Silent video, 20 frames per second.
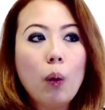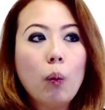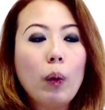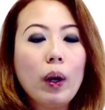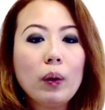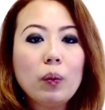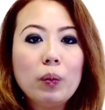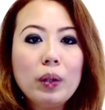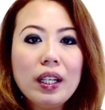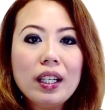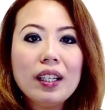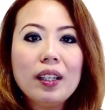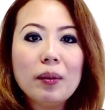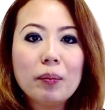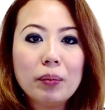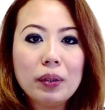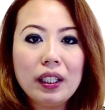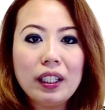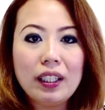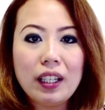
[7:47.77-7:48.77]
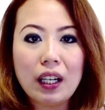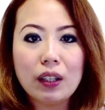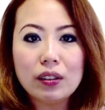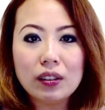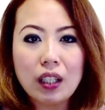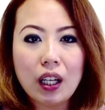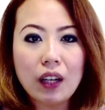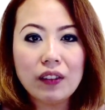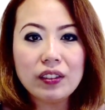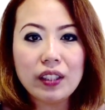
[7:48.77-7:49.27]
when we complete
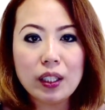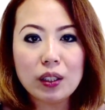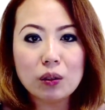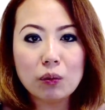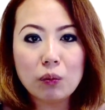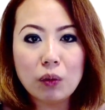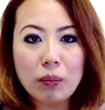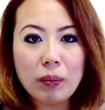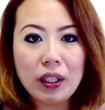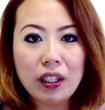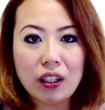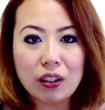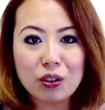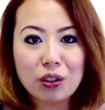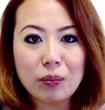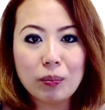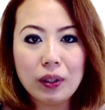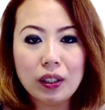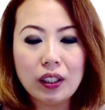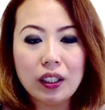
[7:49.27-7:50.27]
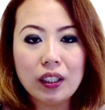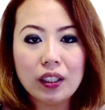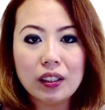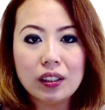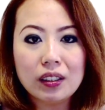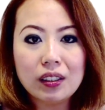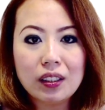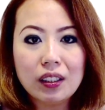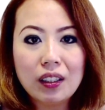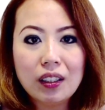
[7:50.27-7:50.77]
ourselves as women
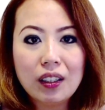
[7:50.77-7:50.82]
entrepreneurs,